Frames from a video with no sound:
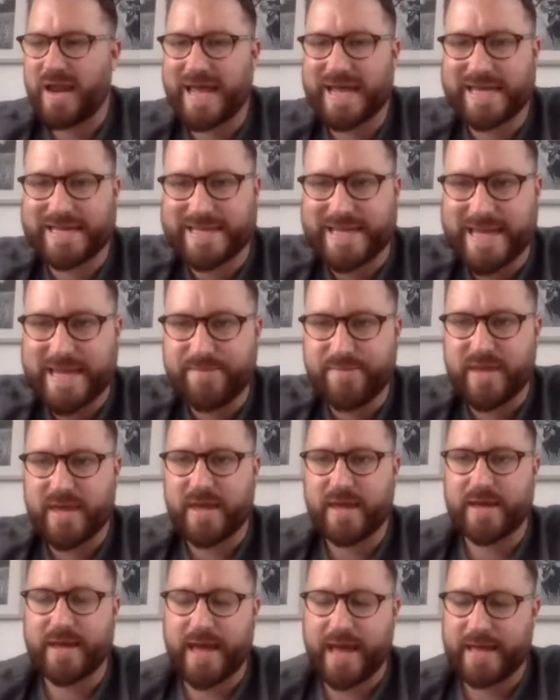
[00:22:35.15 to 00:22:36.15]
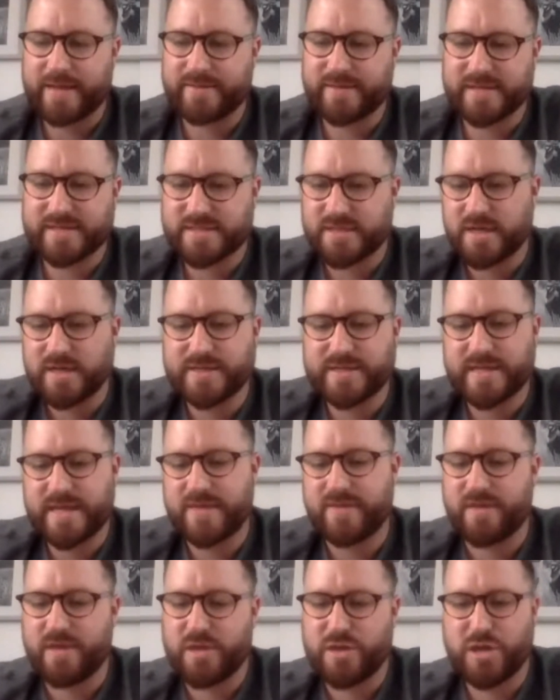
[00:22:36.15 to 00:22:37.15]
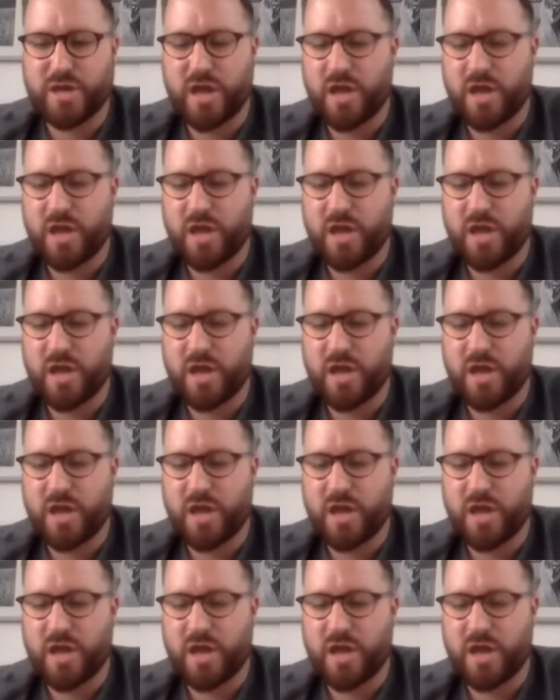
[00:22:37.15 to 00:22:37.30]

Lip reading: academia and this idea that